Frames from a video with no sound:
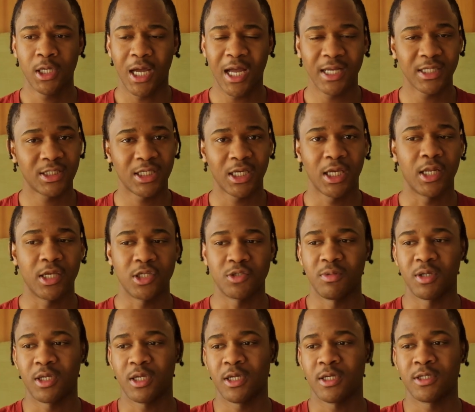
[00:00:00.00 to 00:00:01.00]
I say this
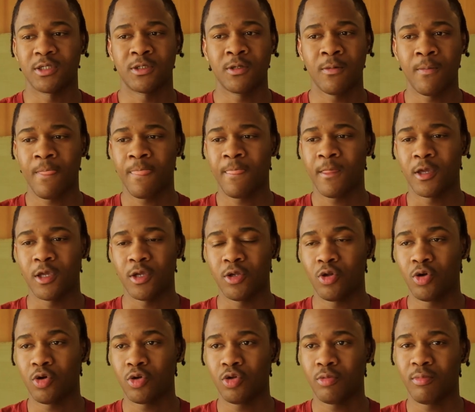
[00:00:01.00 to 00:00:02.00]
because
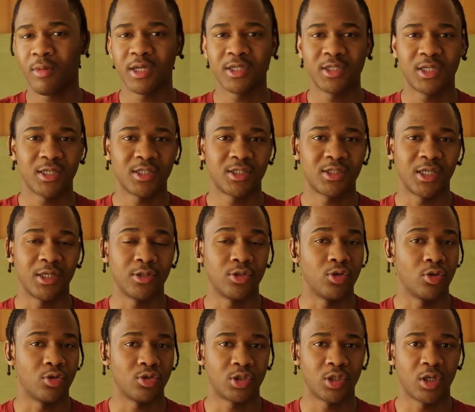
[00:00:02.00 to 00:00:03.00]
you might just say
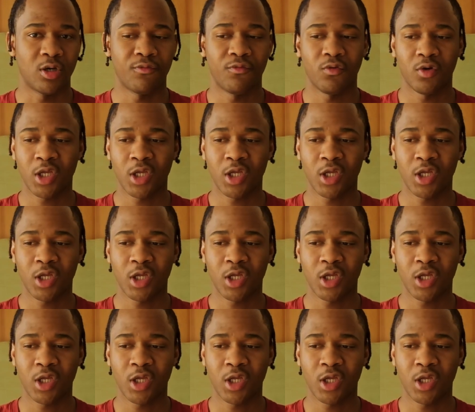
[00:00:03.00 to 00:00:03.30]
to yourself,